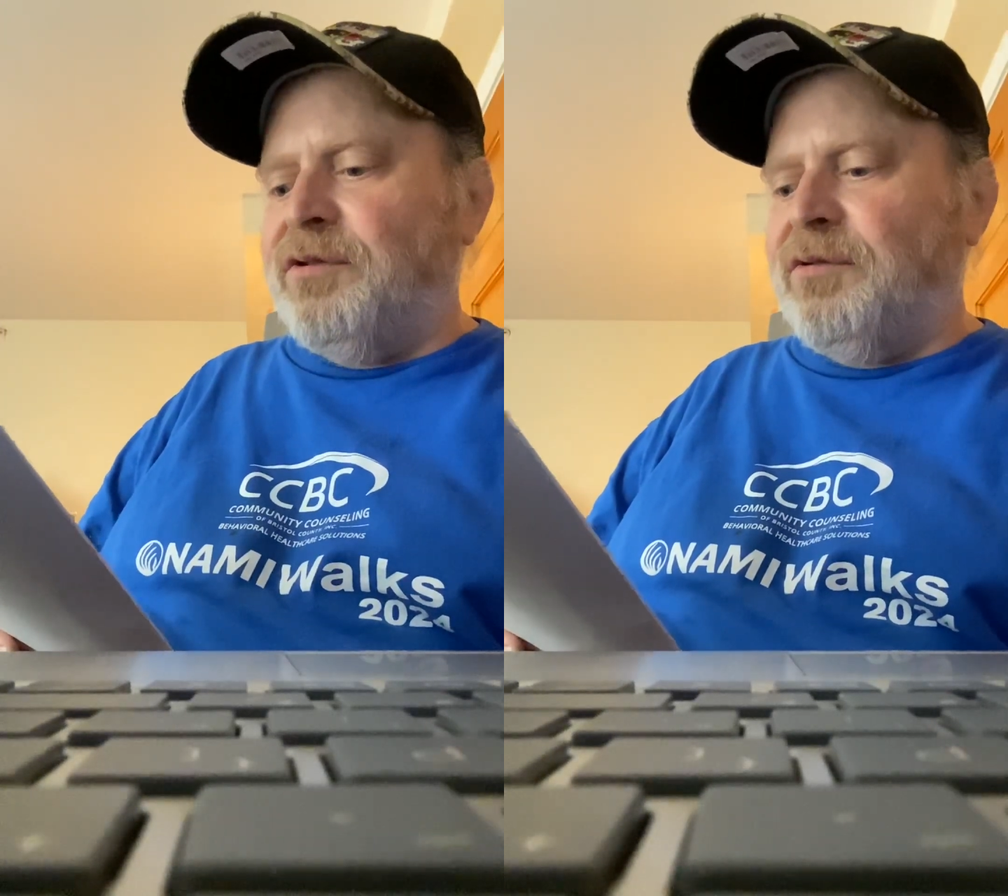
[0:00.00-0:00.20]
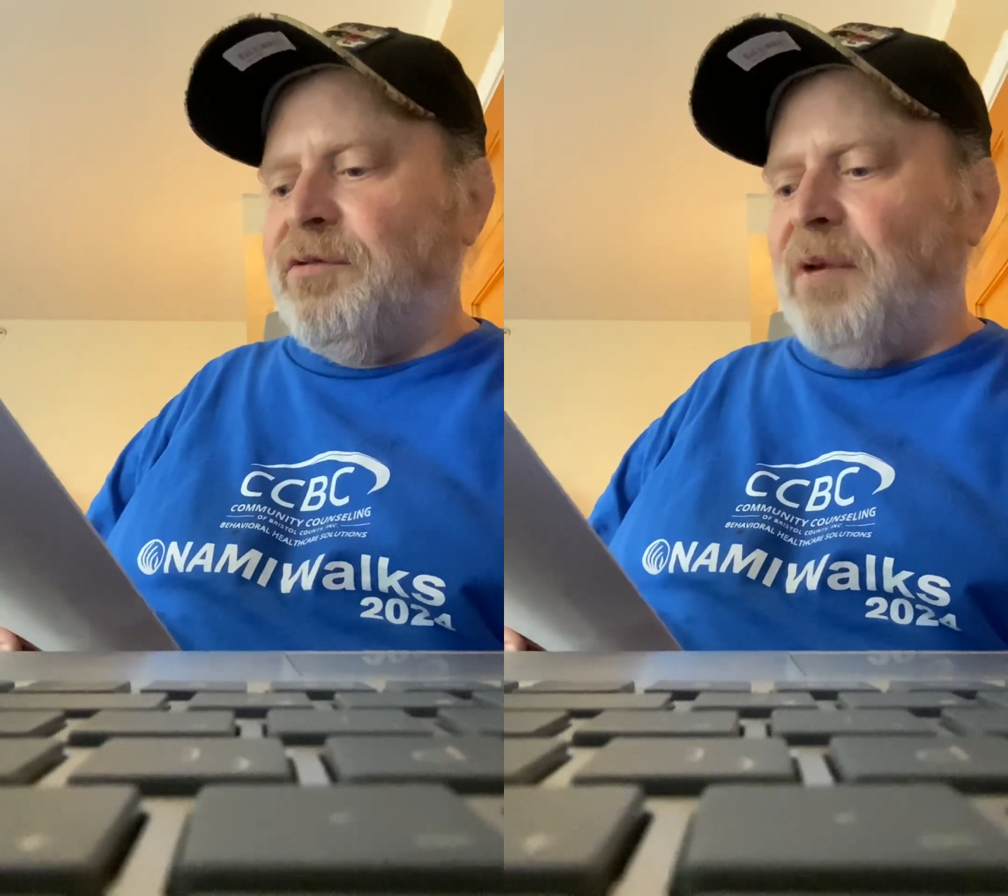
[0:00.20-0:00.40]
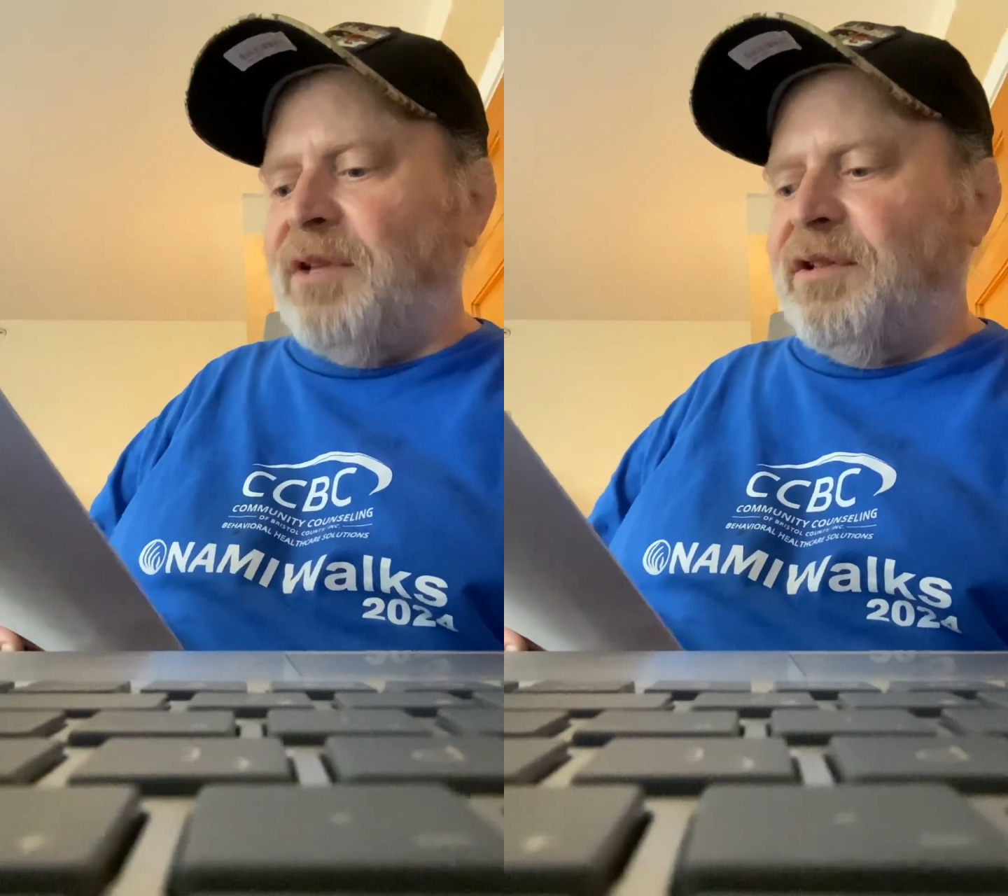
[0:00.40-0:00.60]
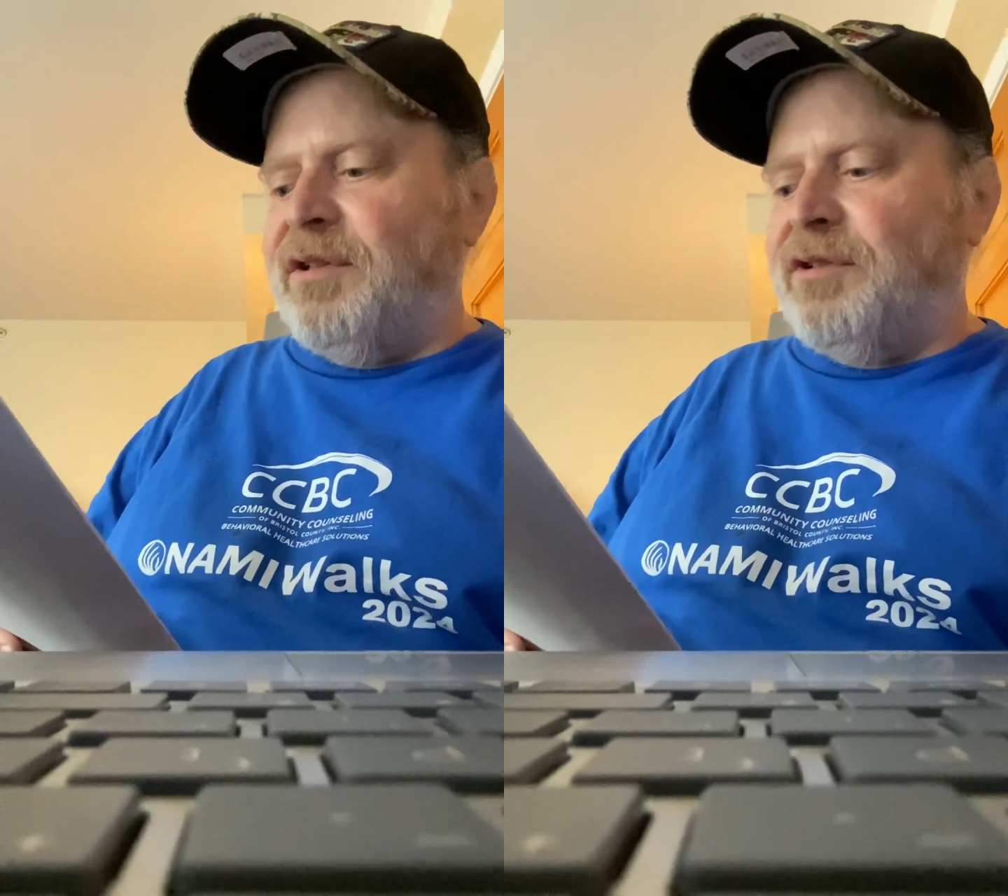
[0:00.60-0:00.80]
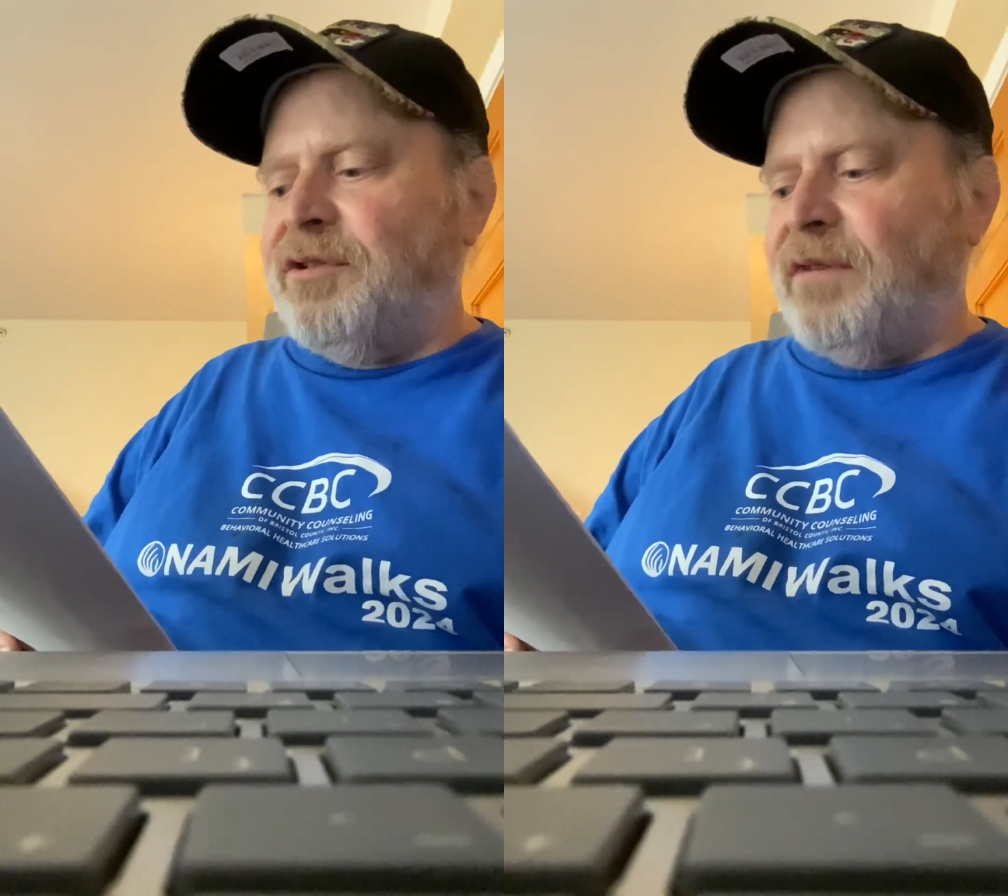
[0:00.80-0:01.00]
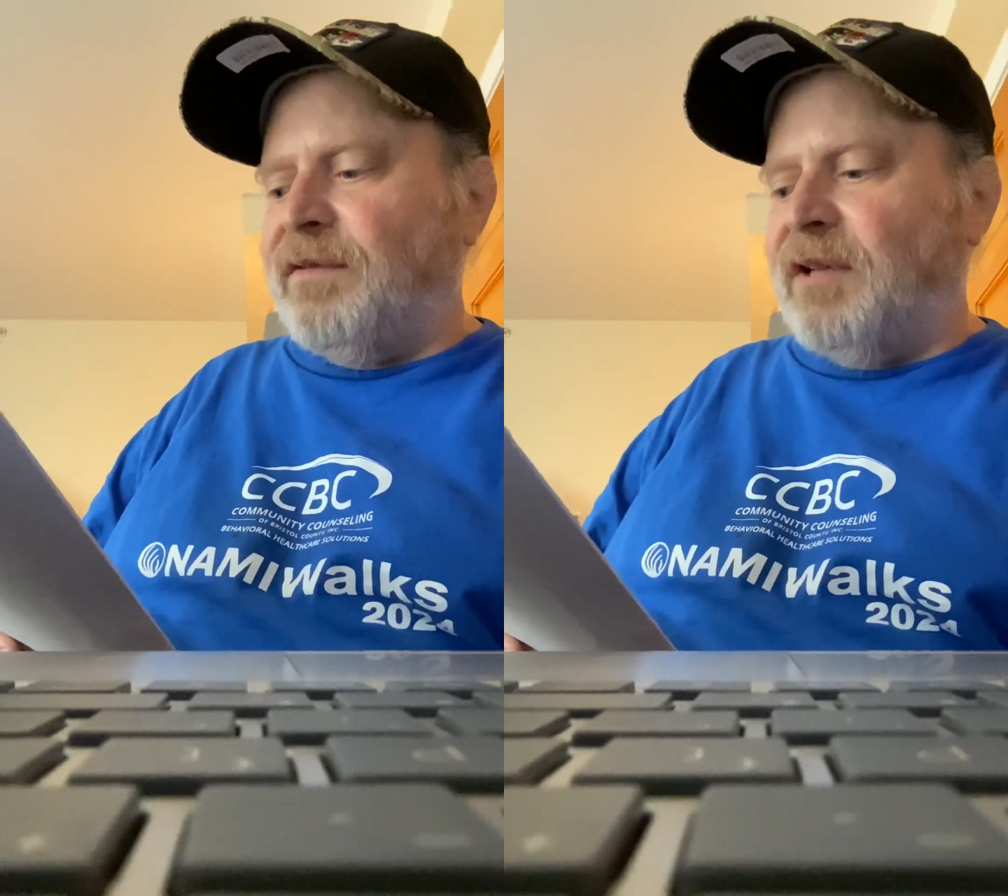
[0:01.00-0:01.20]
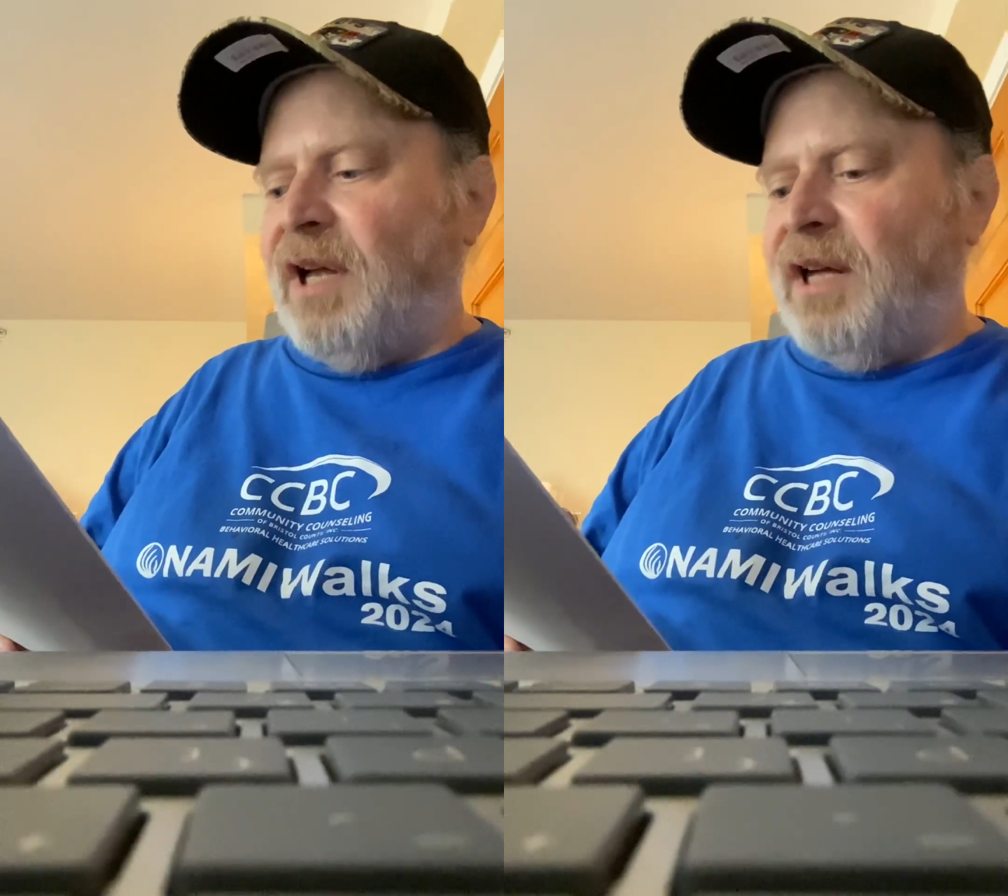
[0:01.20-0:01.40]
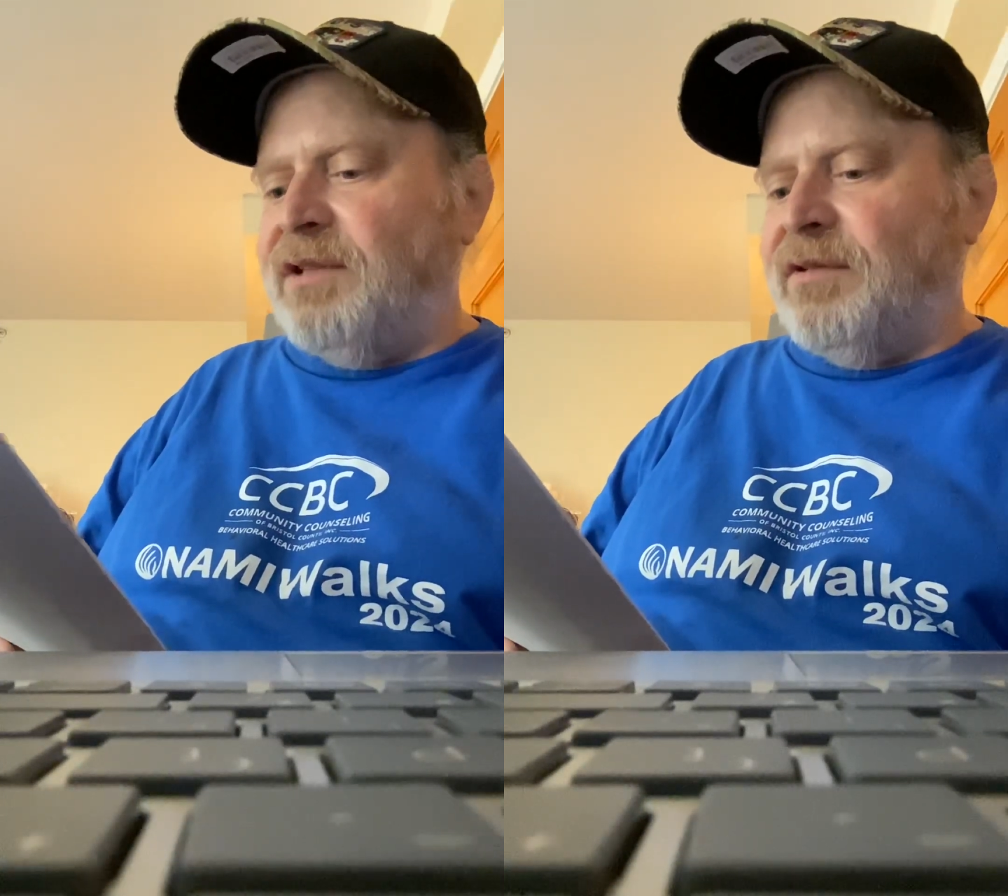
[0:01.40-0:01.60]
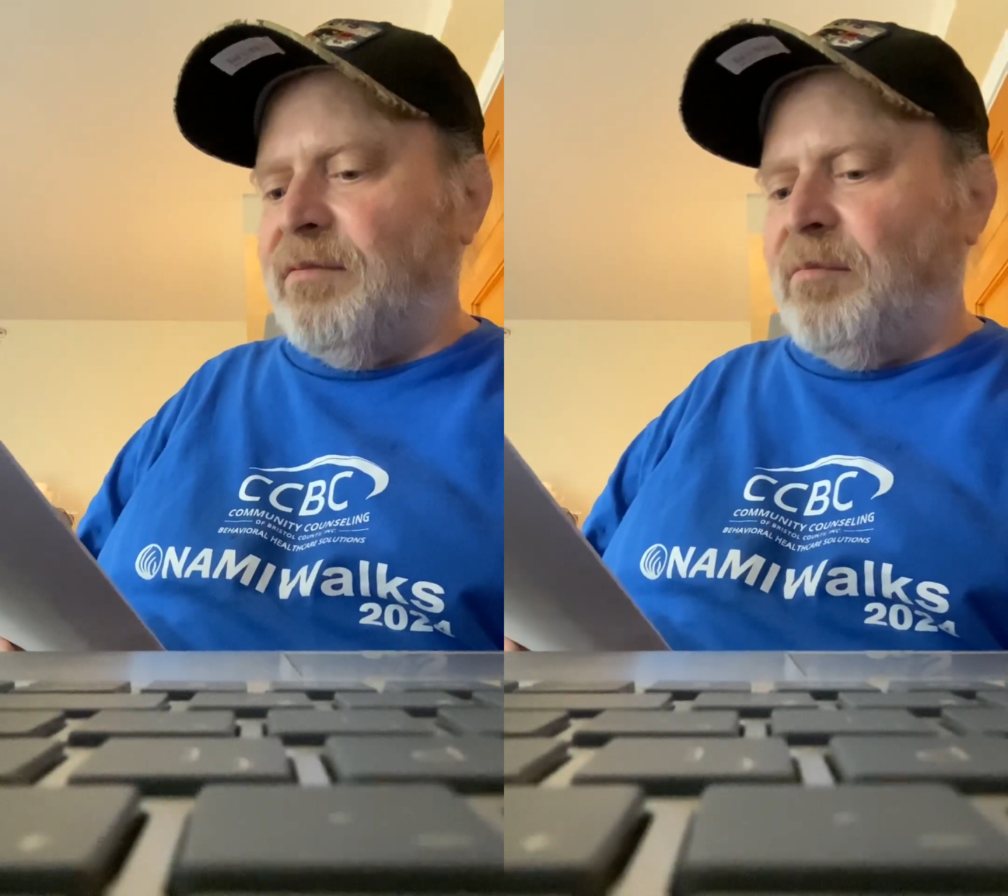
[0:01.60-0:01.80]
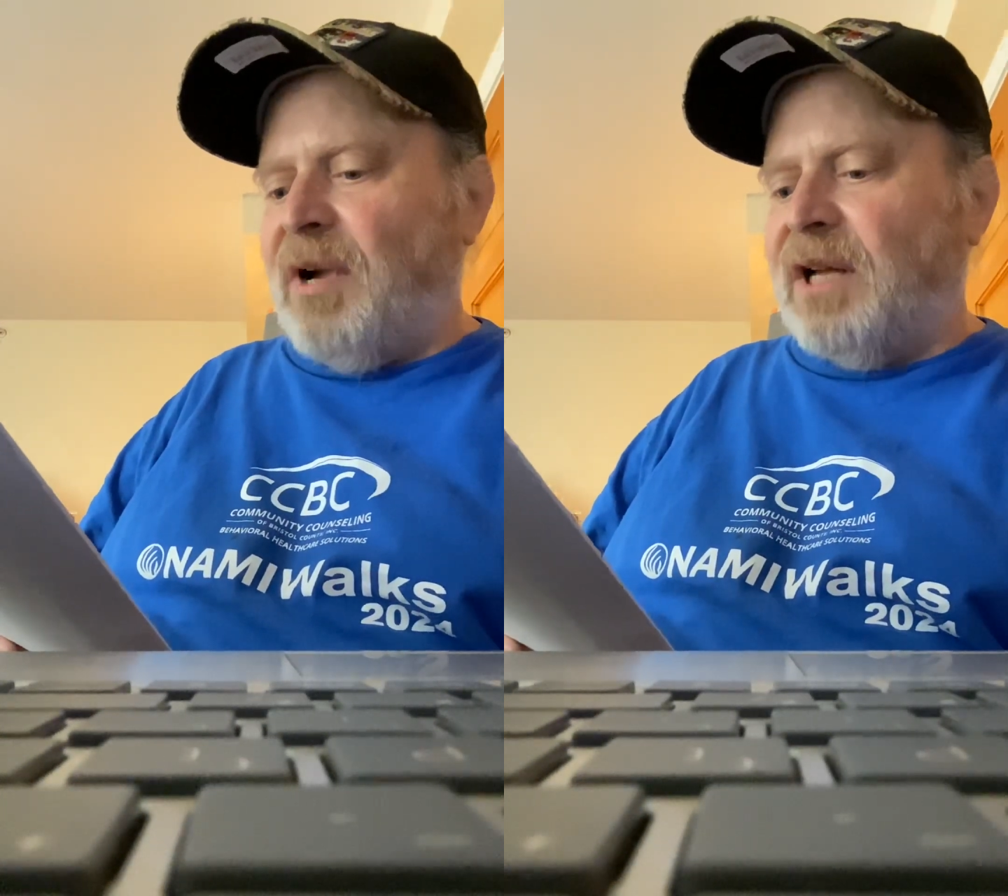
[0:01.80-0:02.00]
whose melting shuffle cards
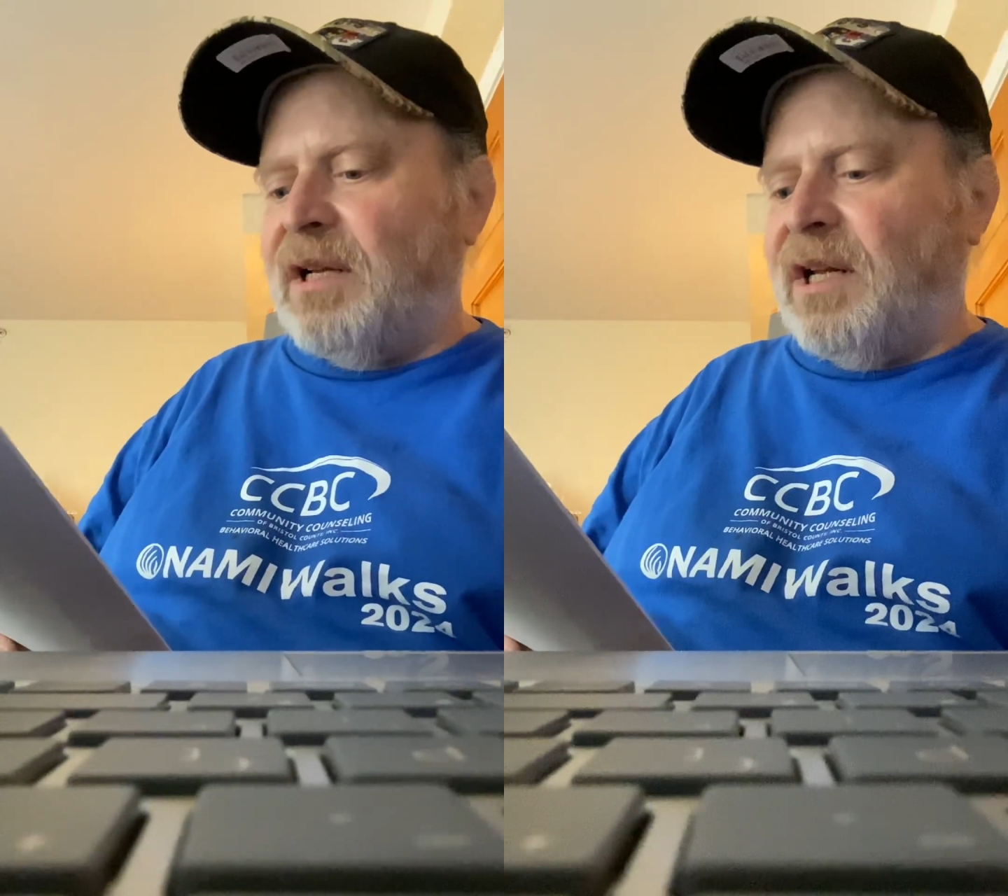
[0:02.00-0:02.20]
of mock